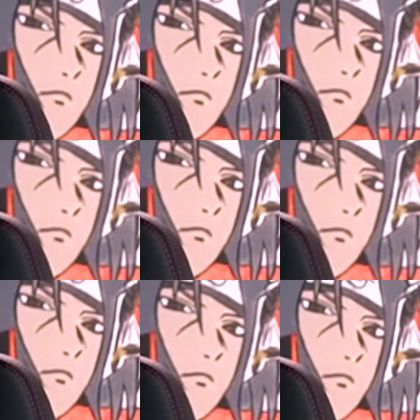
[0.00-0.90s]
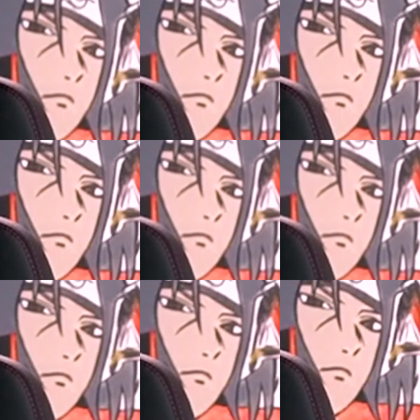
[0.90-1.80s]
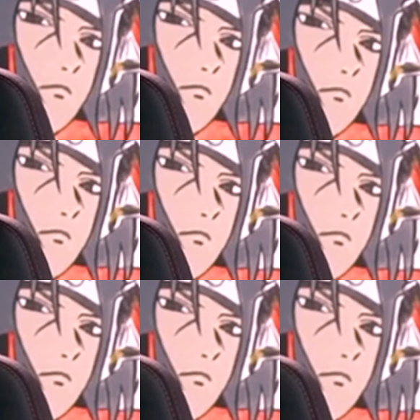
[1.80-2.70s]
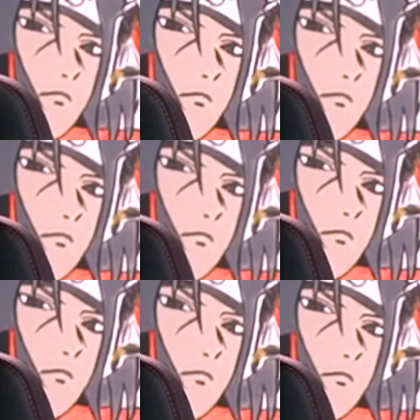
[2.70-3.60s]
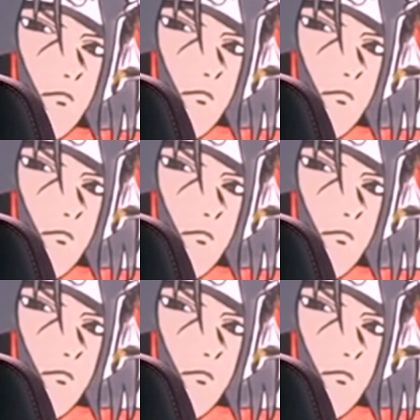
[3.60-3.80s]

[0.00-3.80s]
The person shown says nothing.